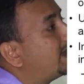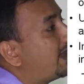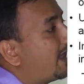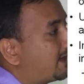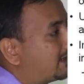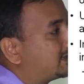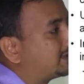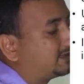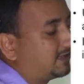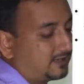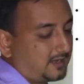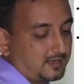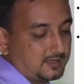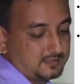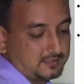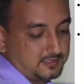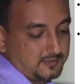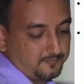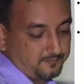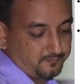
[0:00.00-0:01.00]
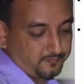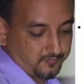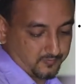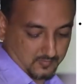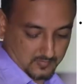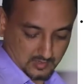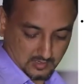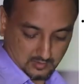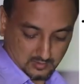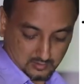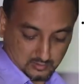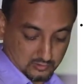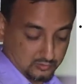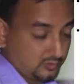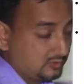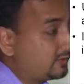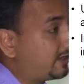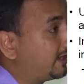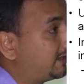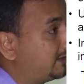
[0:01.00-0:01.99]
anesthetized. So
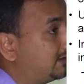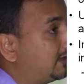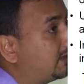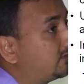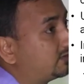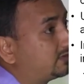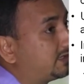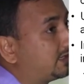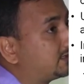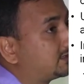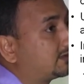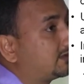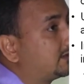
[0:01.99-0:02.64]
you can now change